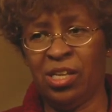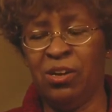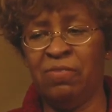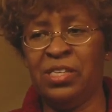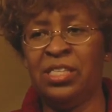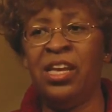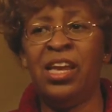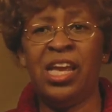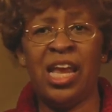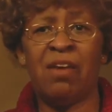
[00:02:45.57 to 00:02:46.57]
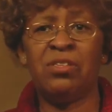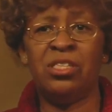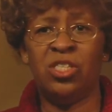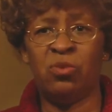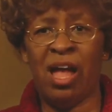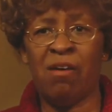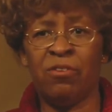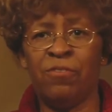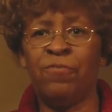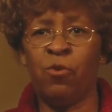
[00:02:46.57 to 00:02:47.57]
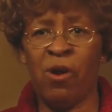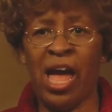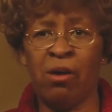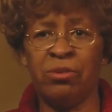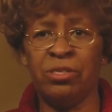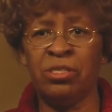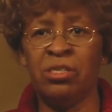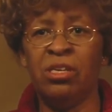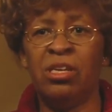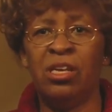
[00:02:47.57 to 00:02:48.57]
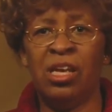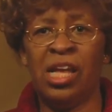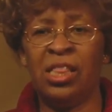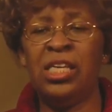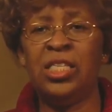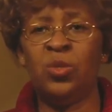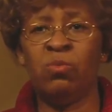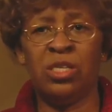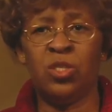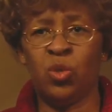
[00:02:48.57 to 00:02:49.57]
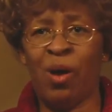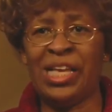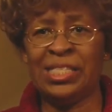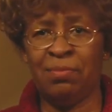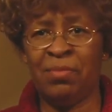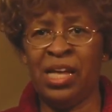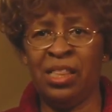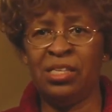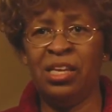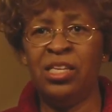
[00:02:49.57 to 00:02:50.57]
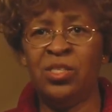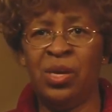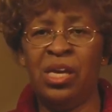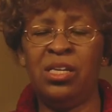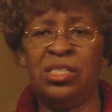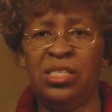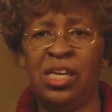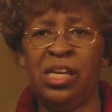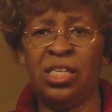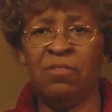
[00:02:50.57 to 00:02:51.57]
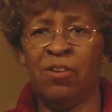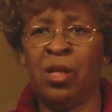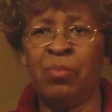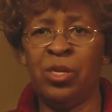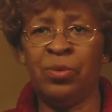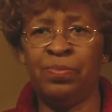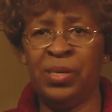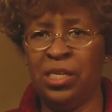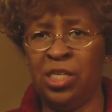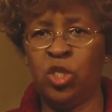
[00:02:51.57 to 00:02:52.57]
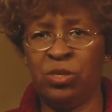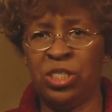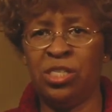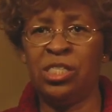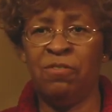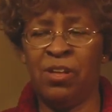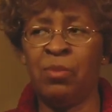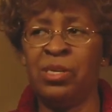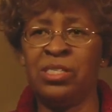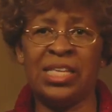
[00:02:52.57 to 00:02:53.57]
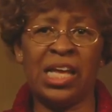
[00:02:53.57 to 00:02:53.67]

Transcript: Clovis and having to travel 4 hours at least once or twice a month so he could see a developmental pediatrician, a developmental